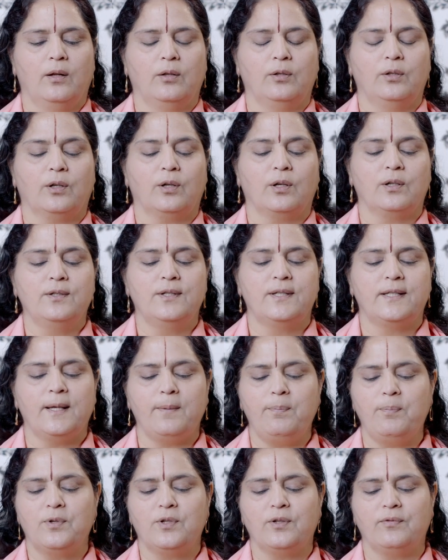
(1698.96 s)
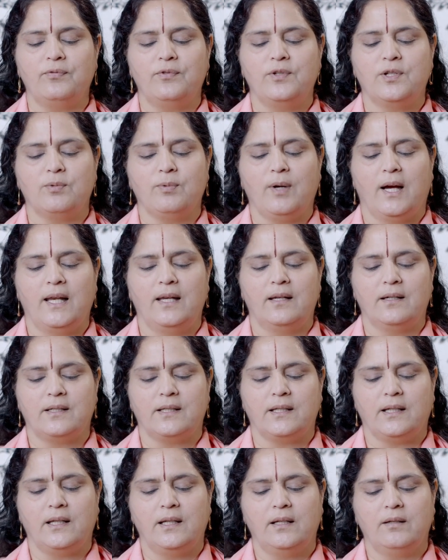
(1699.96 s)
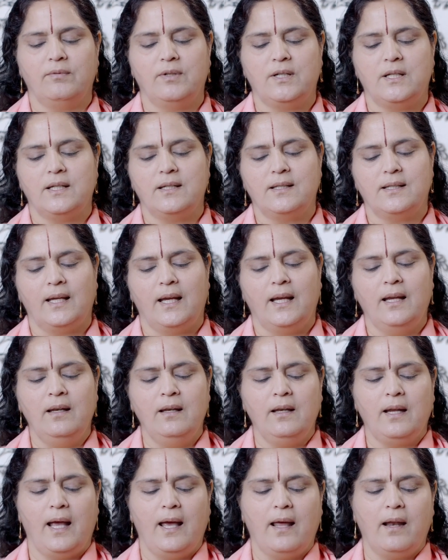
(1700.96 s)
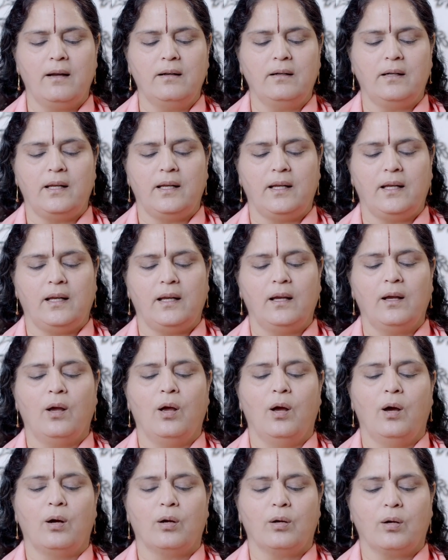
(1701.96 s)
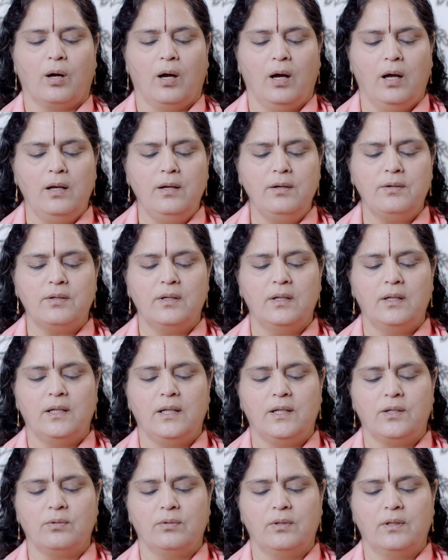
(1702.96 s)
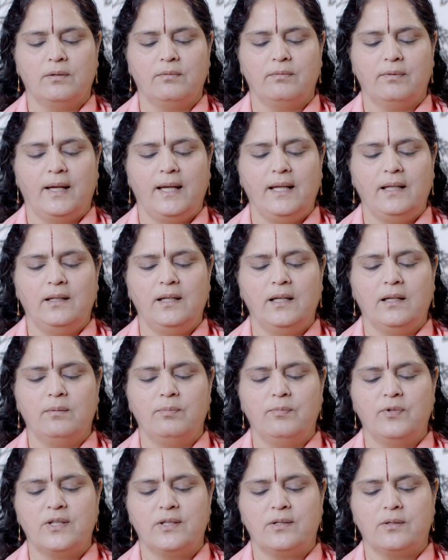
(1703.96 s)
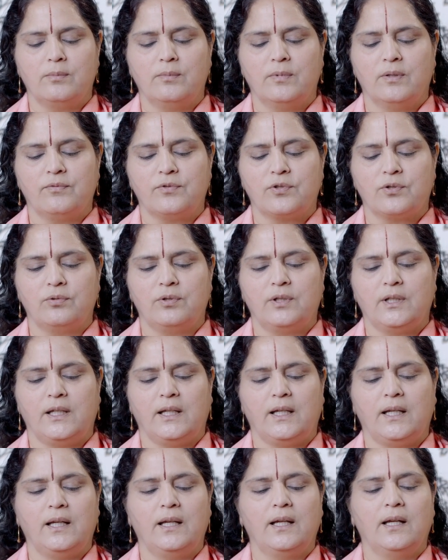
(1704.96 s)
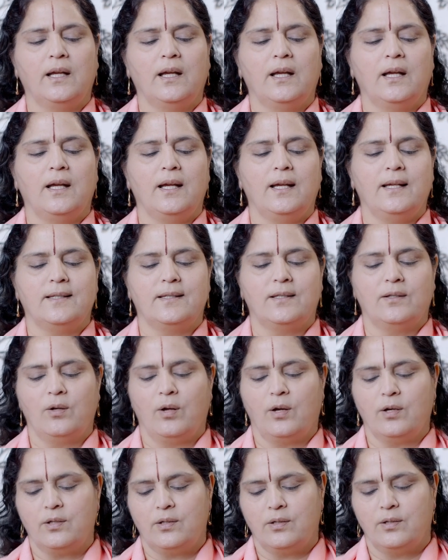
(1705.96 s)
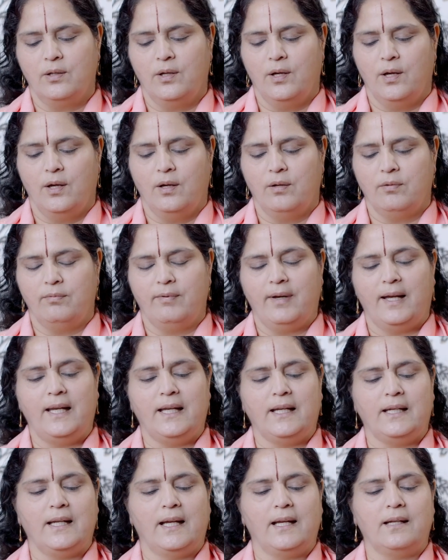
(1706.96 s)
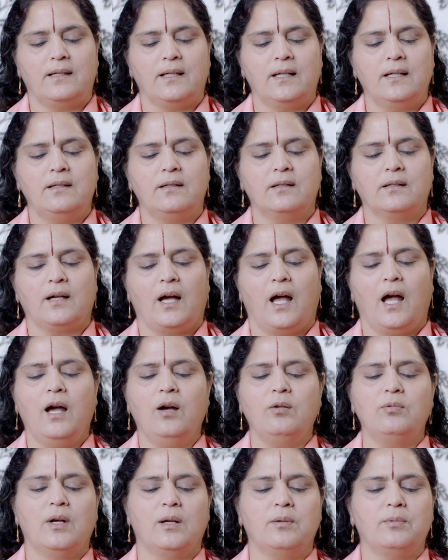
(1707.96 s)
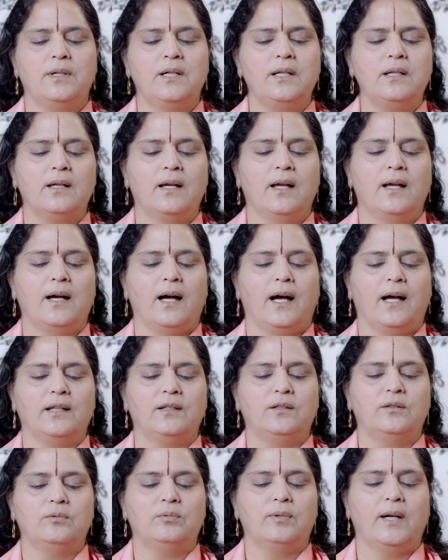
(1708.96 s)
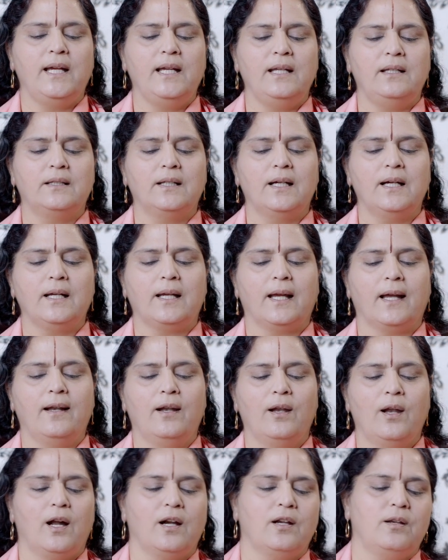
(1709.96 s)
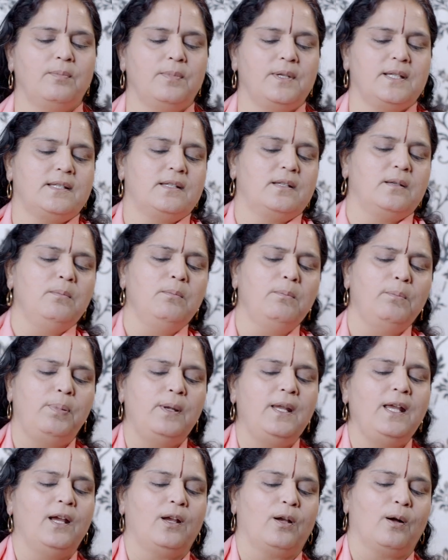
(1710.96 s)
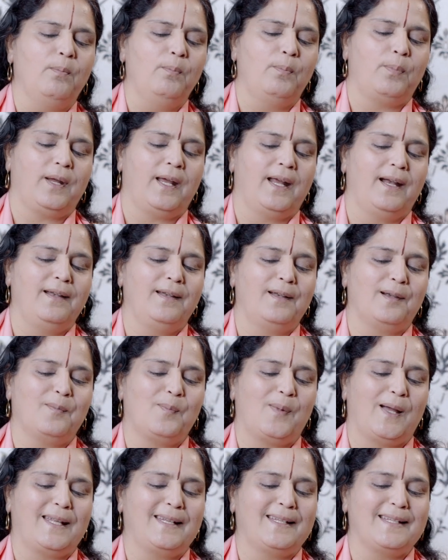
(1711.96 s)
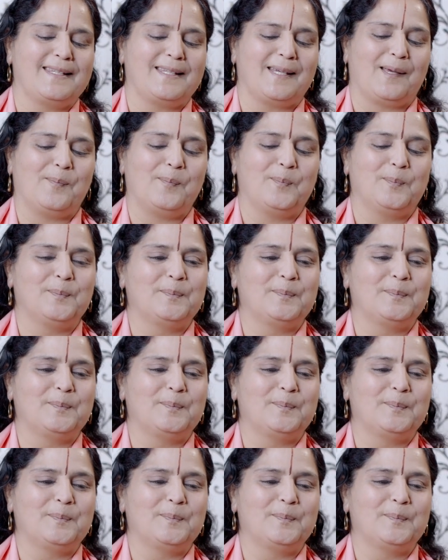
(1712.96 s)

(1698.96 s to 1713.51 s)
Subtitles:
the concept of duality, which is inherently contrary to the Vedic wisdom of Shruti, is not validated. However, Advaita cannot be simply comprehended by the same.